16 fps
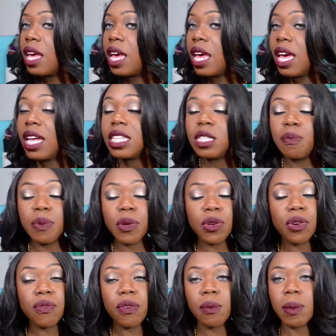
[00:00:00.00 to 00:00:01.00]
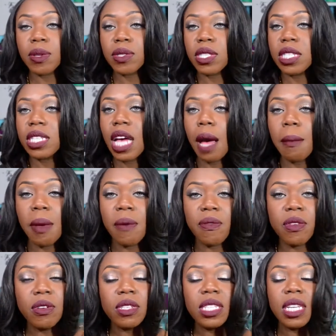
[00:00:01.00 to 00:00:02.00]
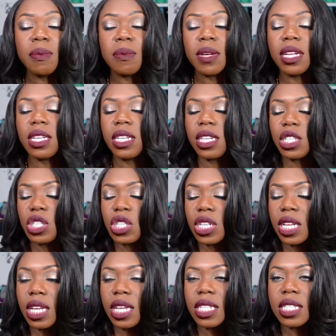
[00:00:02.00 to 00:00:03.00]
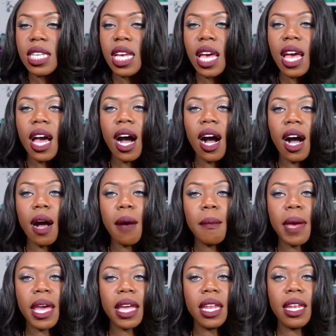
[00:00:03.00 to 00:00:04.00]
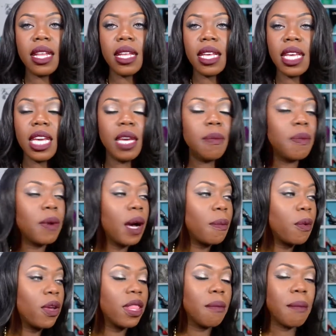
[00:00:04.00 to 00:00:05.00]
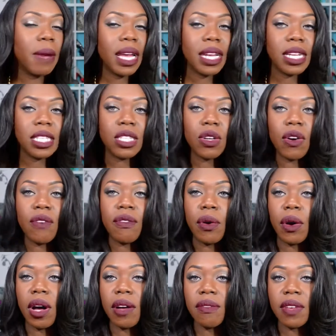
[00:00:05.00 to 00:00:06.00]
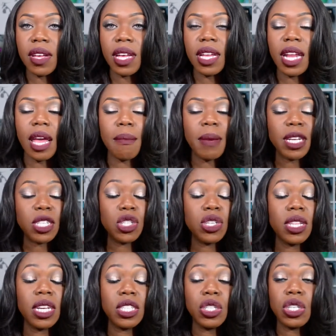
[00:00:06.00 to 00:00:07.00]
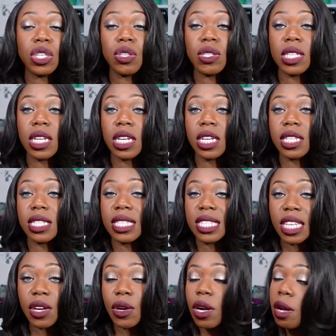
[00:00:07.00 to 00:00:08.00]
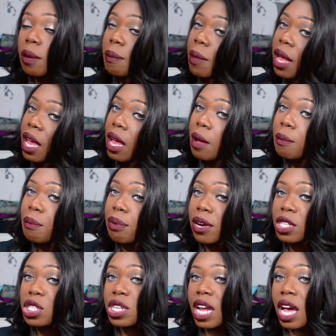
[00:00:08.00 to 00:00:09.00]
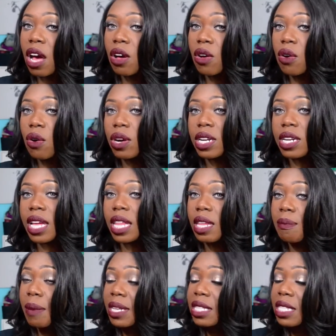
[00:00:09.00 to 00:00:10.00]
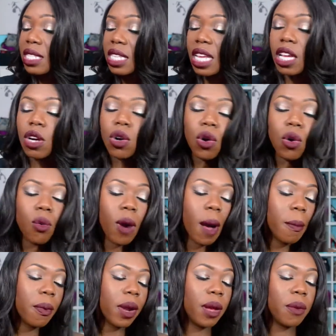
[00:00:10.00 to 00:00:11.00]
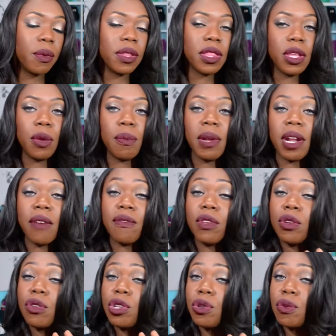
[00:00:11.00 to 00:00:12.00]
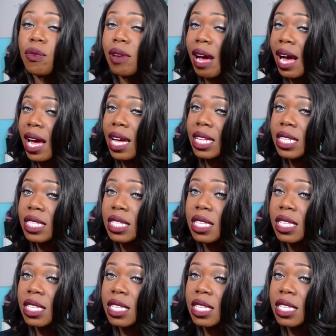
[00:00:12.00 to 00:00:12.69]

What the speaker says: It's beautiful most of the time. If you deep condition it and keep up on the maintenance of it and make sure that you're using a good serum, brush it out on a daily basis, it'll cooperate with you. But if you do not,